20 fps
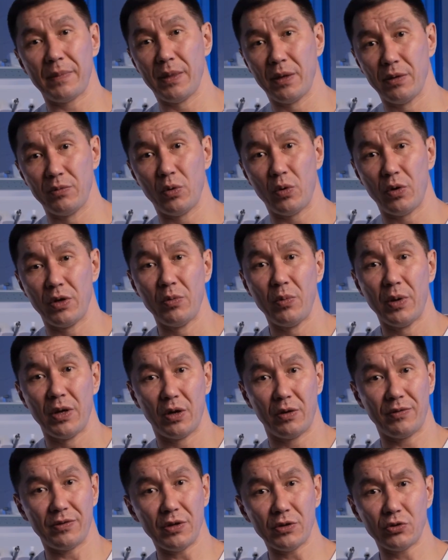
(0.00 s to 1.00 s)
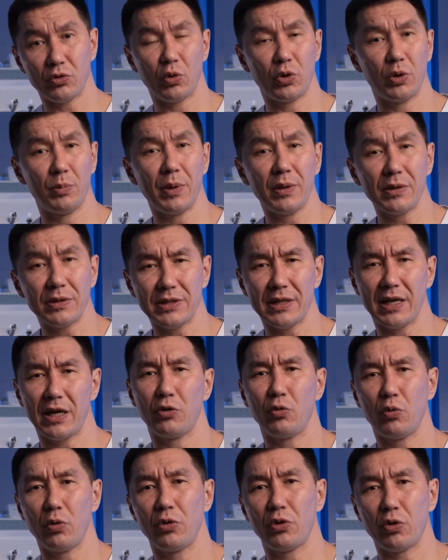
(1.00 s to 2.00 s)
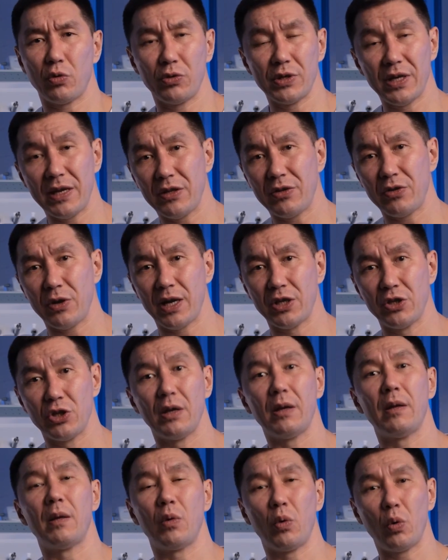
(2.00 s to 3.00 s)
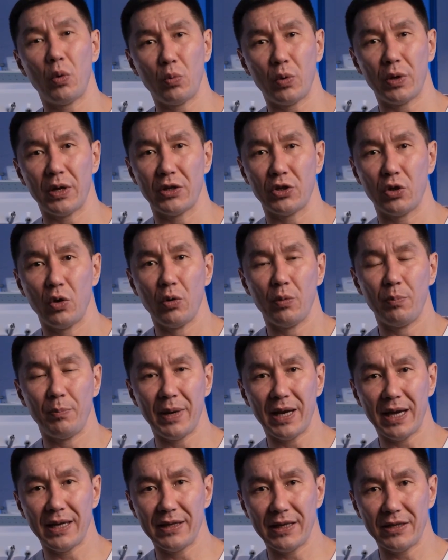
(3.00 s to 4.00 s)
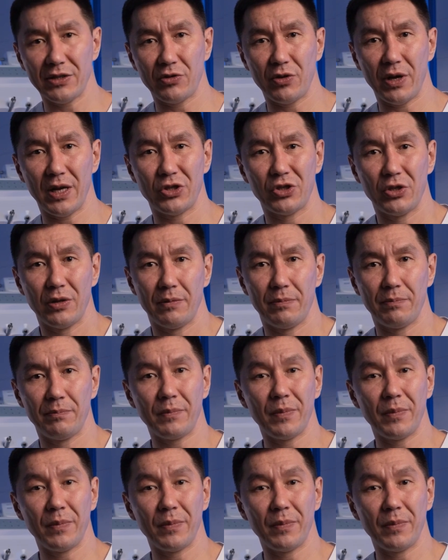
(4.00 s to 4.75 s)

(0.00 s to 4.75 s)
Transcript: Of course, we often talk about scheduled tooth extraction, or what is called planned extraction,